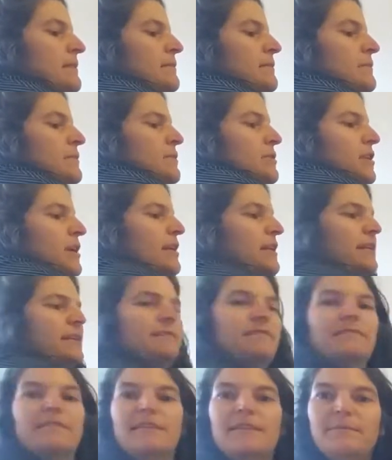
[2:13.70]
I'm trying to
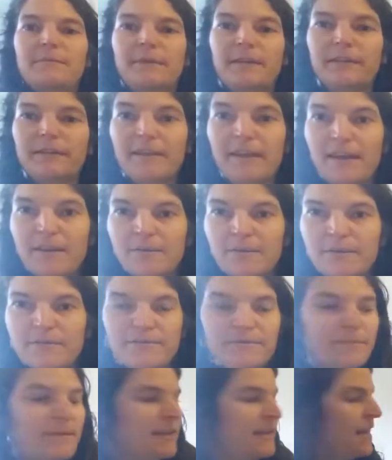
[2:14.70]
keep my cat away
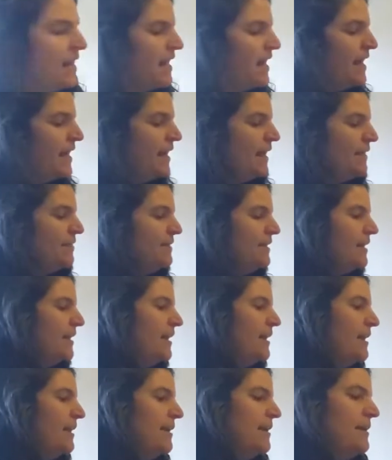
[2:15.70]
from it. And
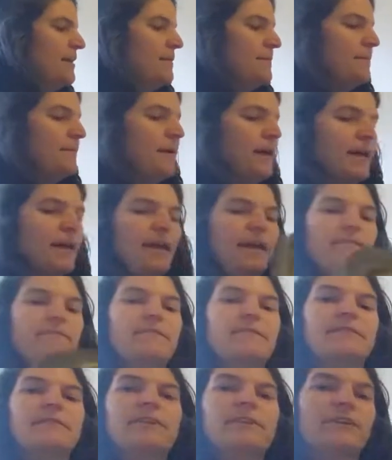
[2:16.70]
then I
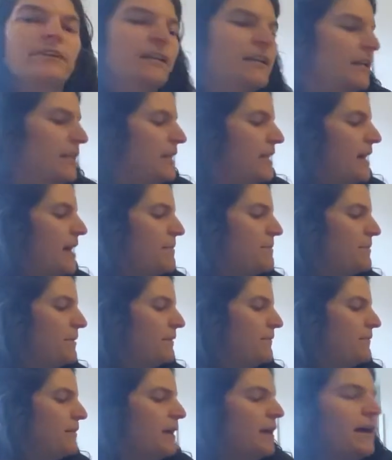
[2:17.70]
haven't started it yet, but
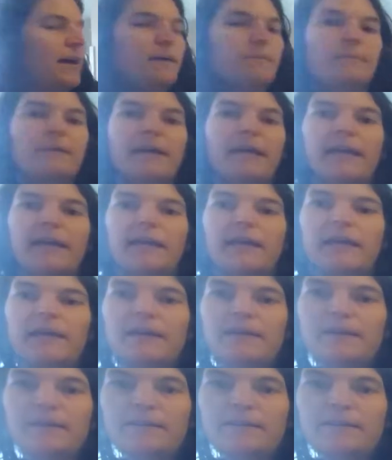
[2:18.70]
I've got my